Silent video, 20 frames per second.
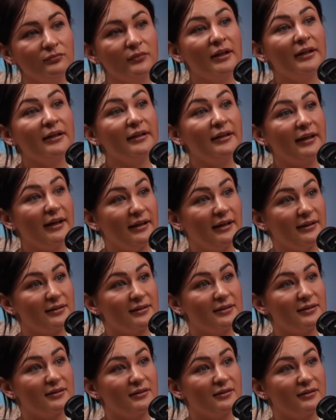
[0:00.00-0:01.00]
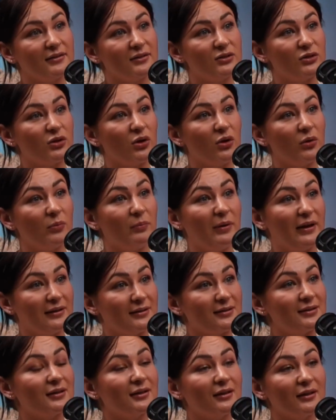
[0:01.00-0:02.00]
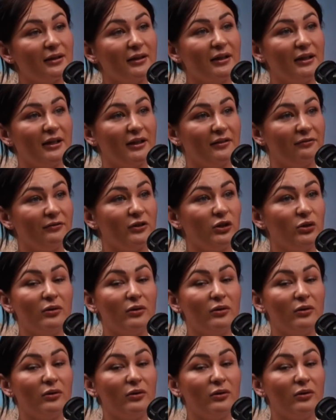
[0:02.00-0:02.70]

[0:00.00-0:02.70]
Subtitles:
Yes, so basically, if you